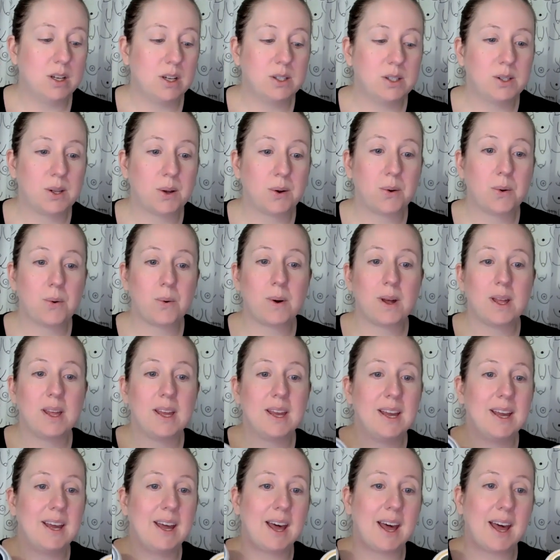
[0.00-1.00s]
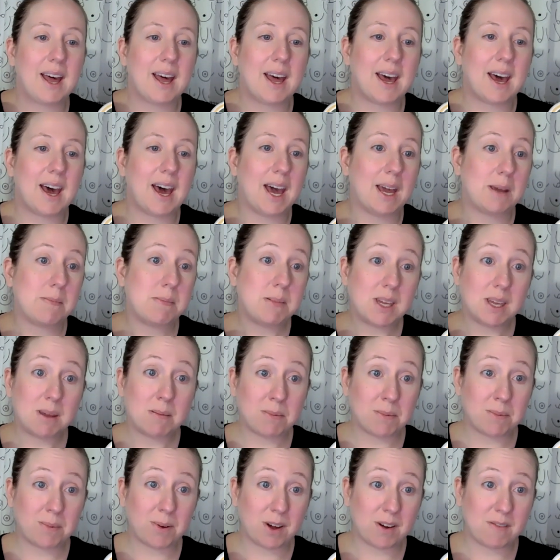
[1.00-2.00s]
So I became
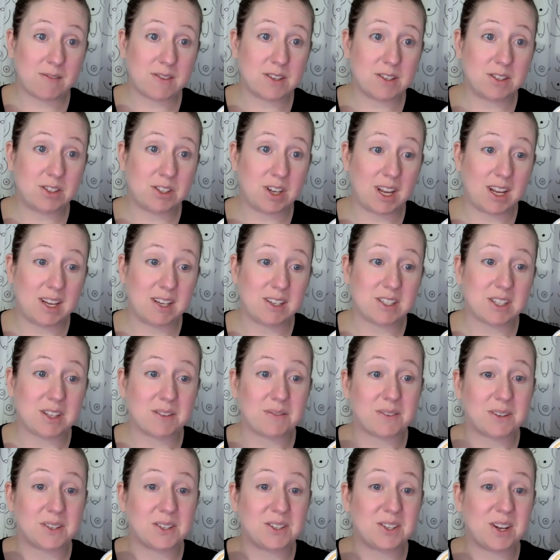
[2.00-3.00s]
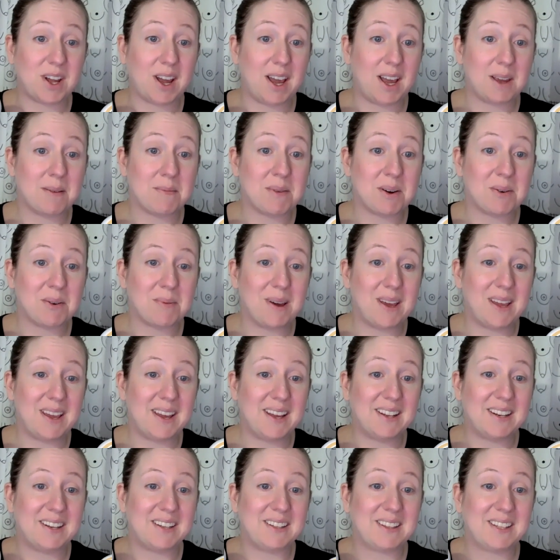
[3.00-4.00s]
aware of this change the first time
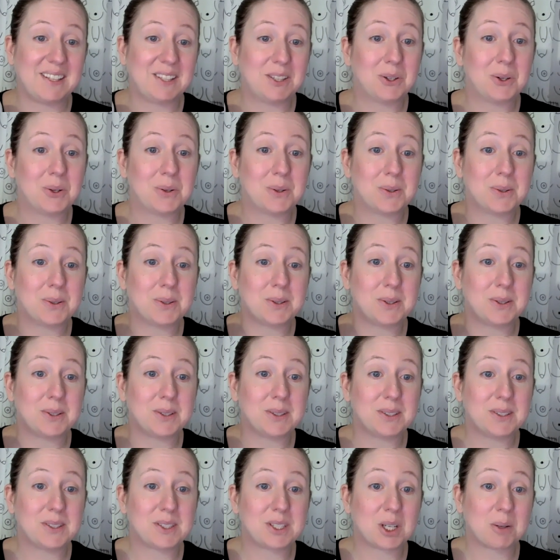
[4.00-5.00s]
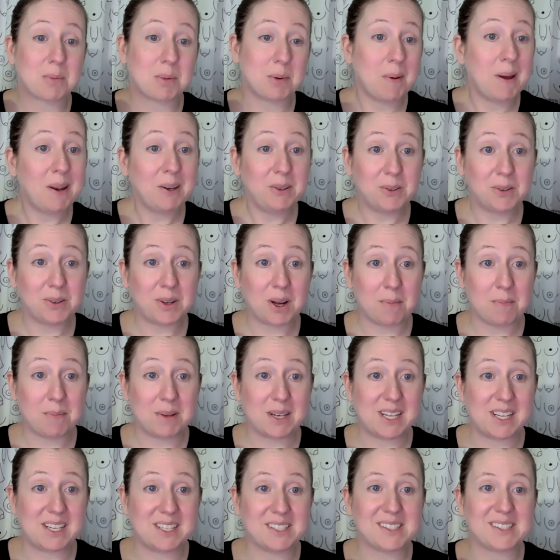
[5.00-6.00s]
when the local durable medical
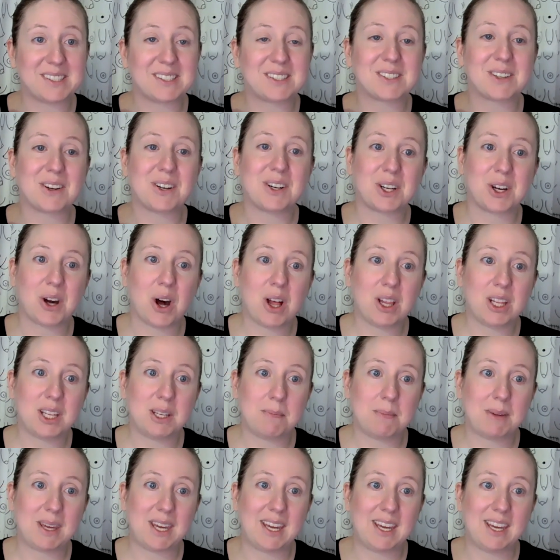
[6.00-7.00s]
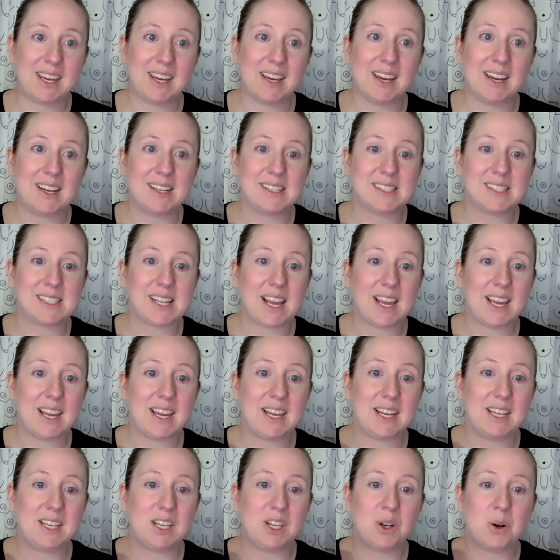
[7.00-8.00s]
companies started calling me and
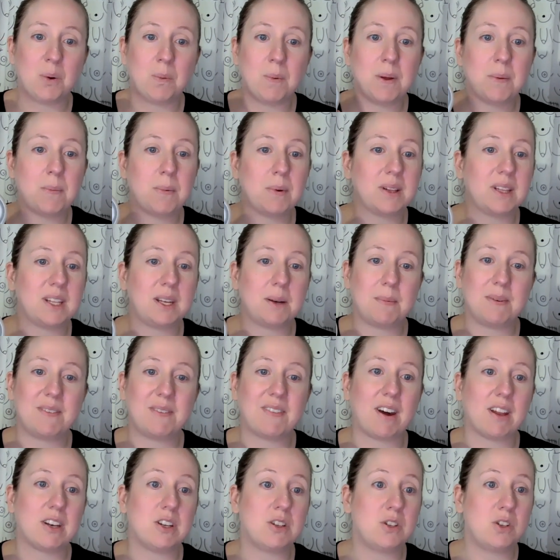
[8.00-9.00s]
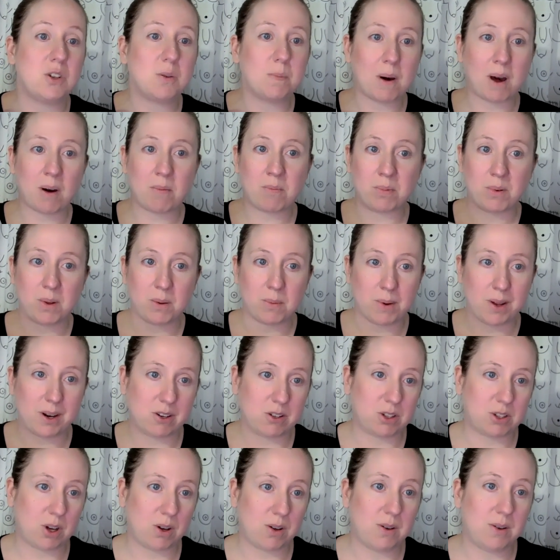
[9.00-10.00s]
saying, you know, we really, we've got a new pump we want to
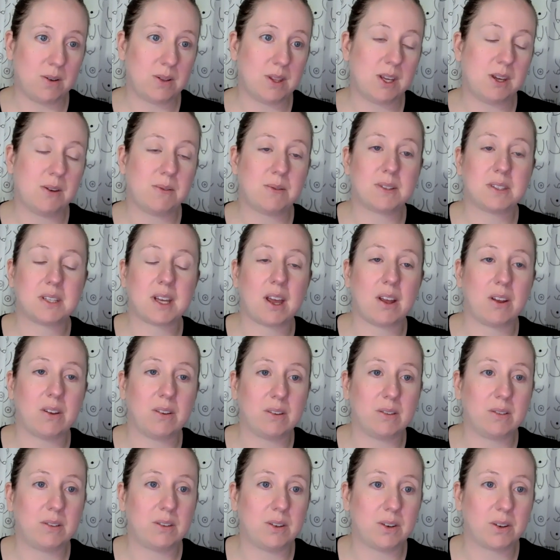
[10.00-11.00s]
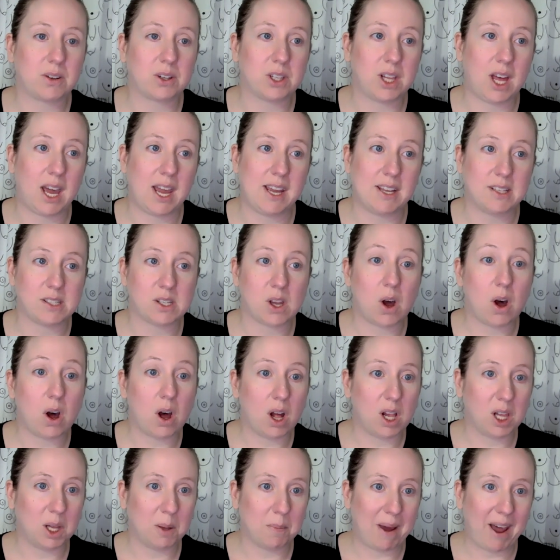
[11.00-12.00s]
show you that you can tell your clients
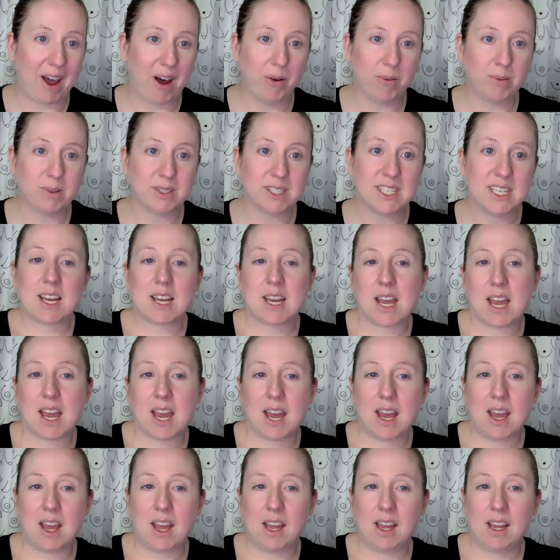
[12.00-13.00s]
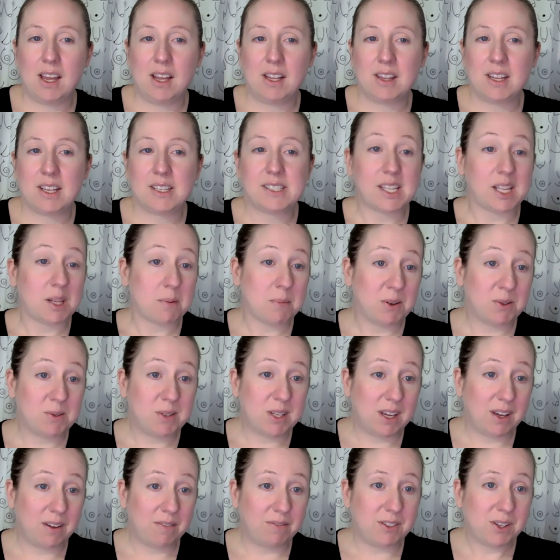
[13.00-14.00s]
all about. And they said the
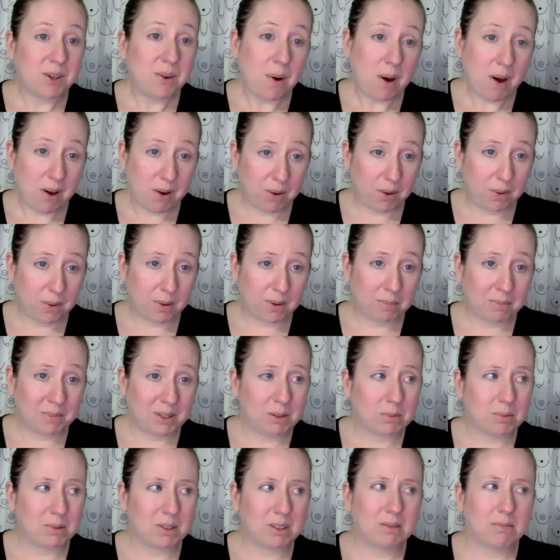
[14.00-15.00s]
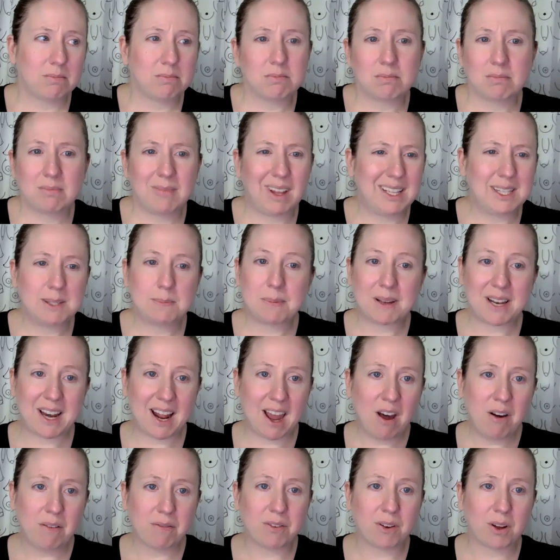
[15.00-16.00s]
Motif Duo. I'm like, well, that's been
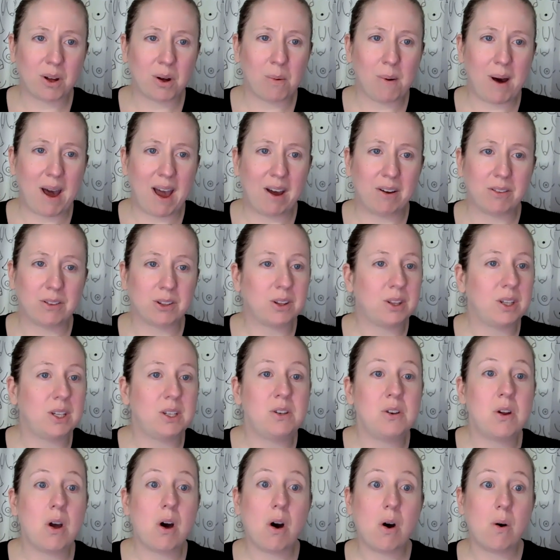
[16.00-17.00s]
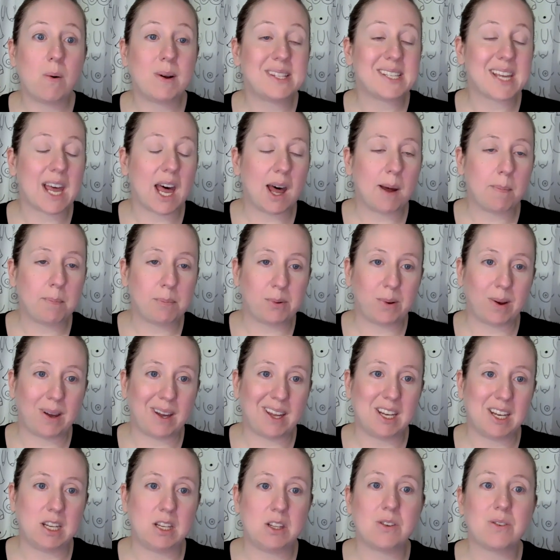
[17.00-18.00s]
out for a while. And I am like, no, it's
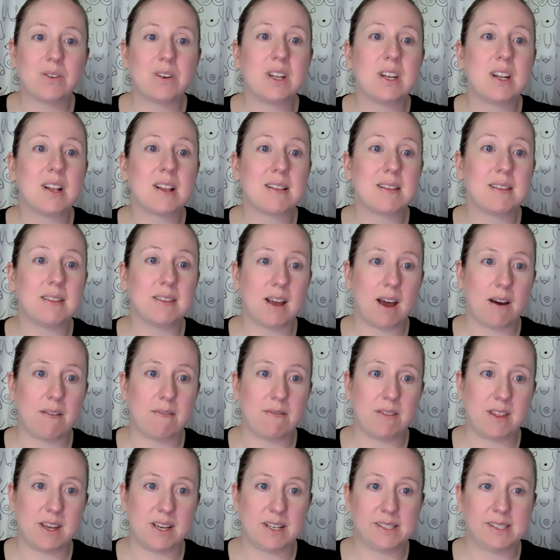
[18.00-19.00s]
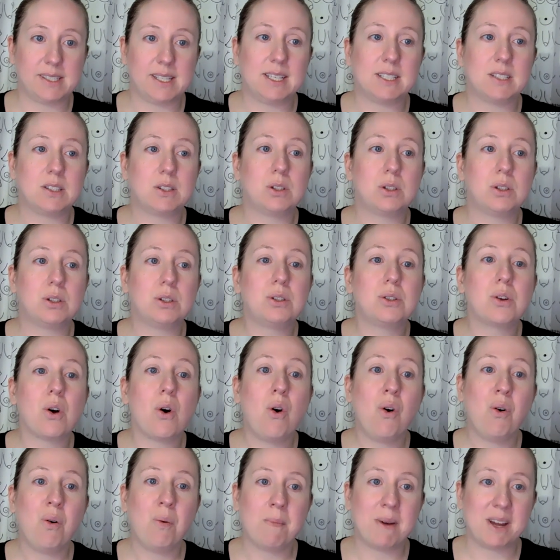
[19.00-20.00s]
upgraded. You're going to love this. It's
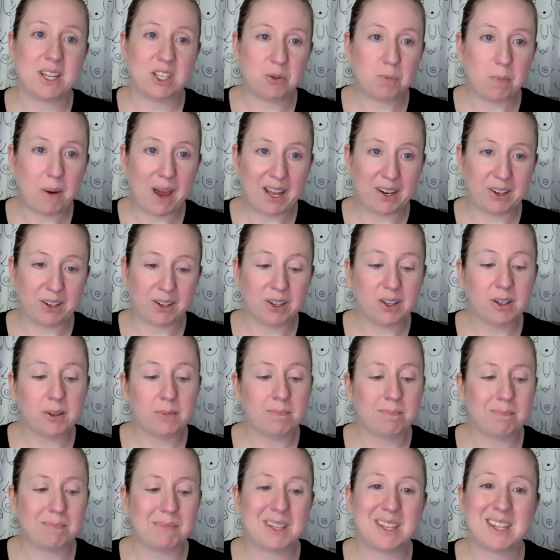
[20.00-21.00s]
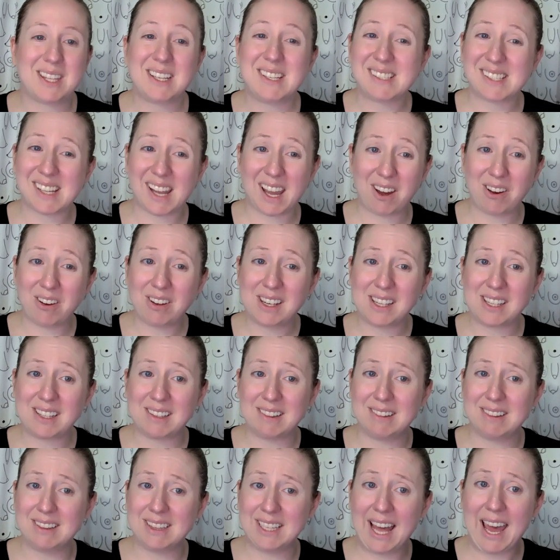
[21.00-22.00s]
so much better. The thing is, I already
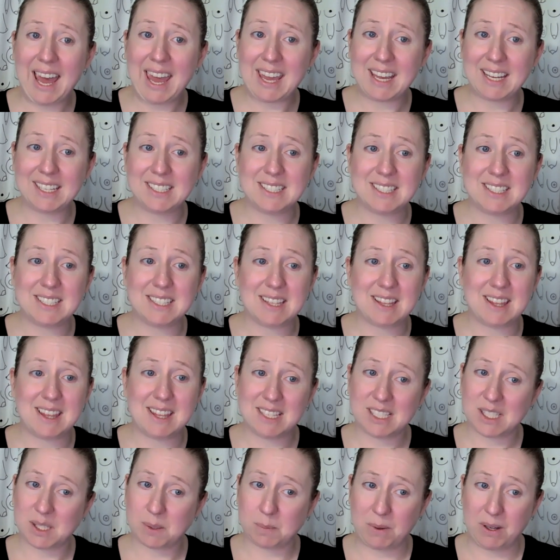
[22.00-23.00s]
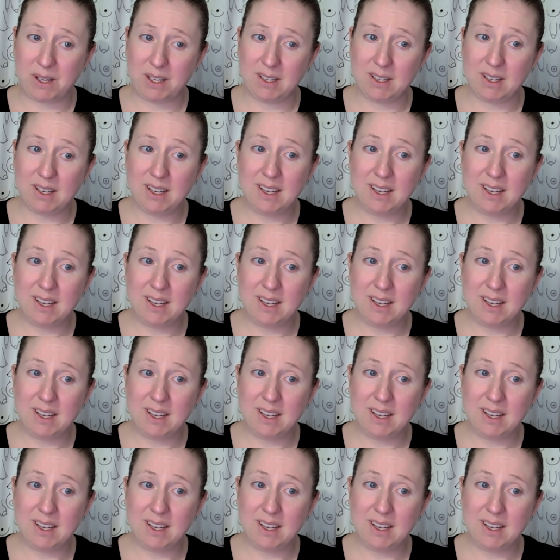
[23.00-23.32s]
liked this one.